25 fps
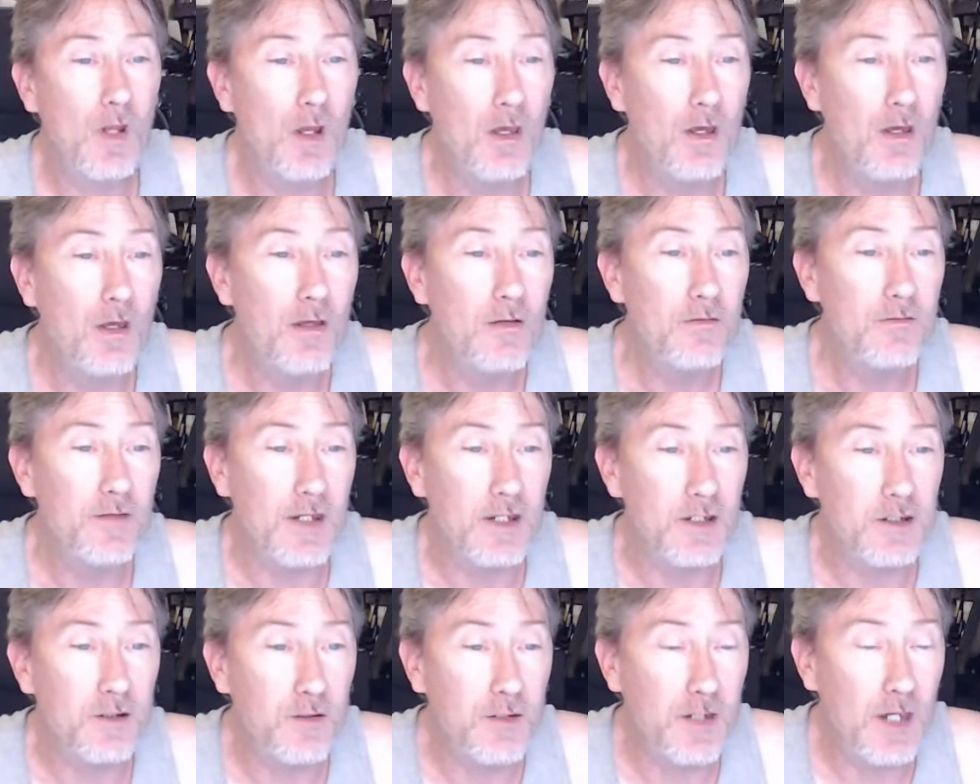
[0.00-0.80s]
Thank you
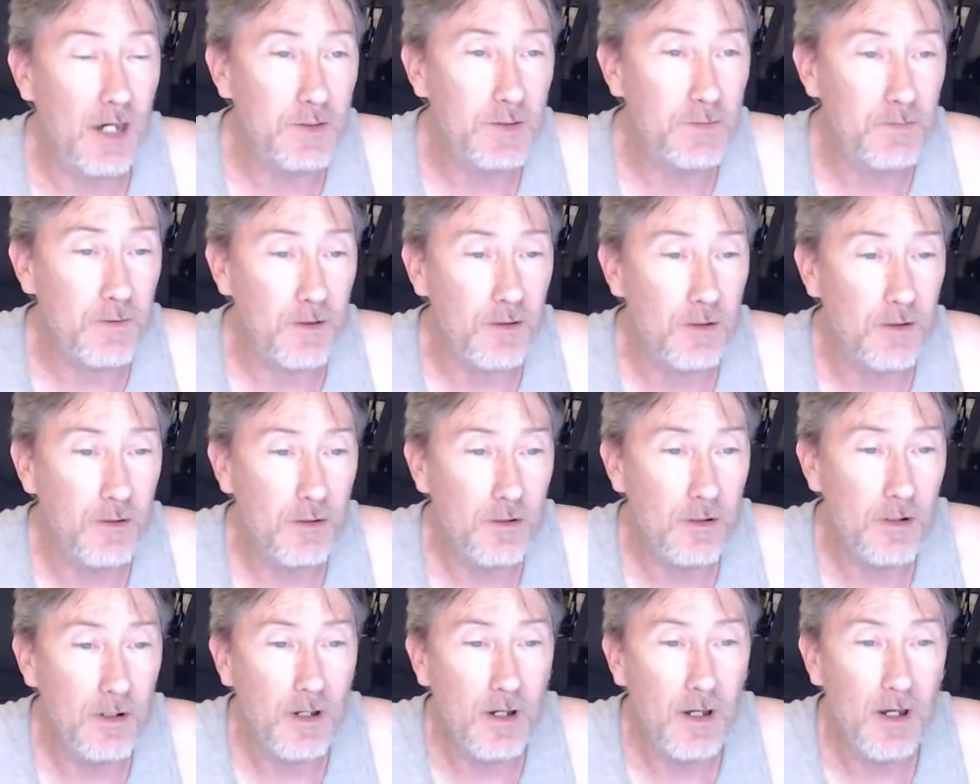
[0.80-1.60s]
guys for
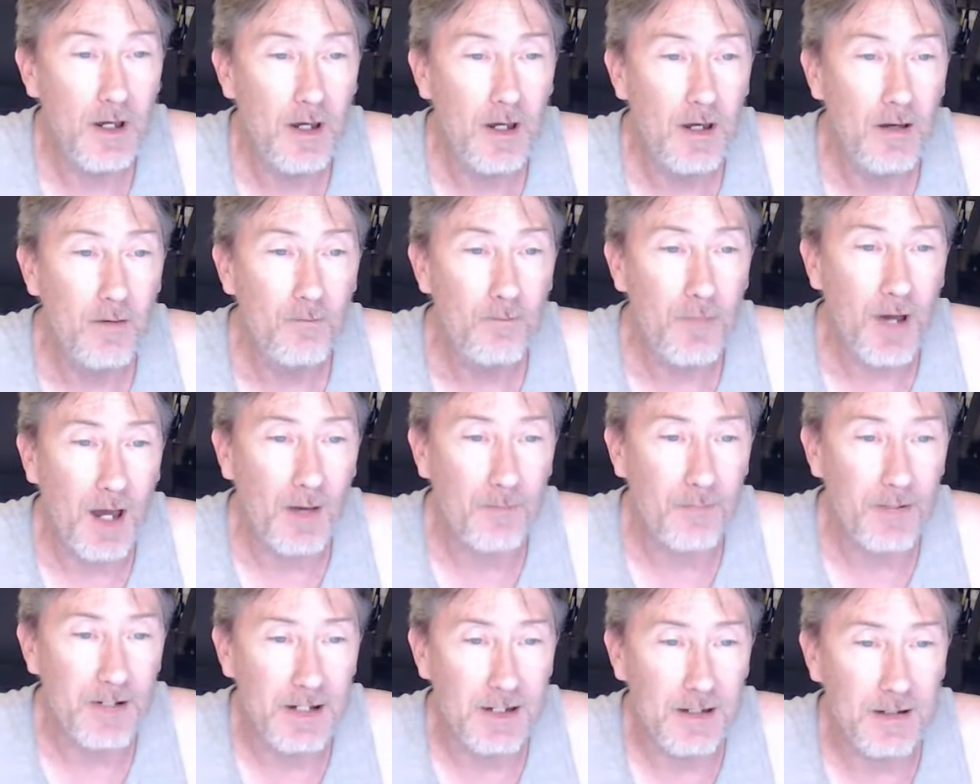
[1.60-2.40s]
popping
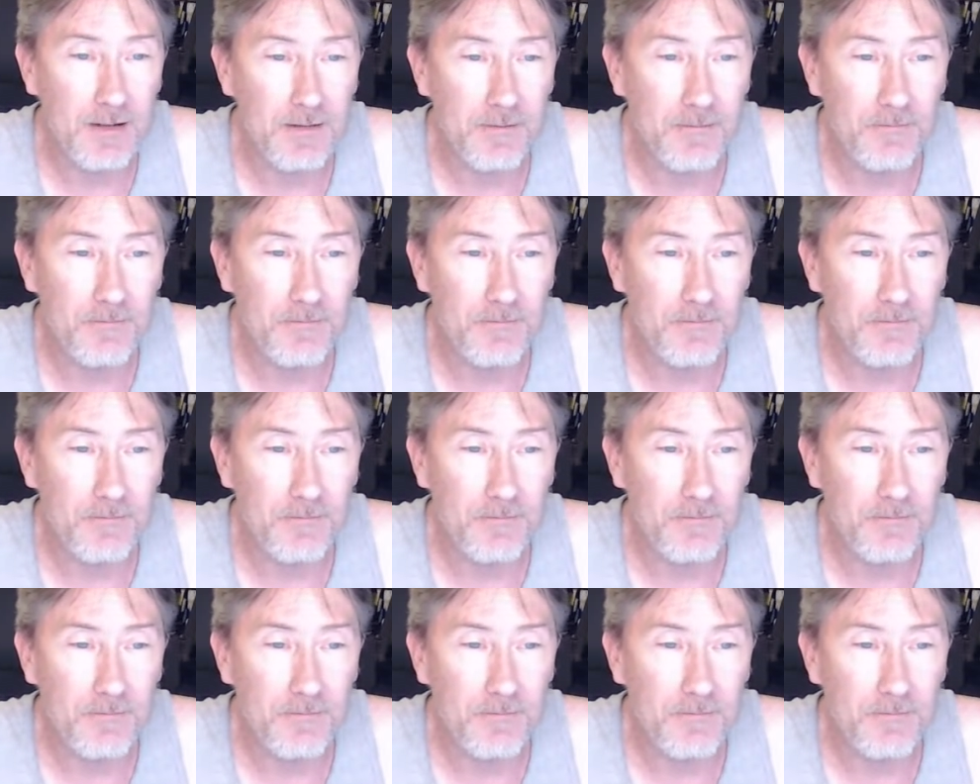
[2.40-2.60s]
in.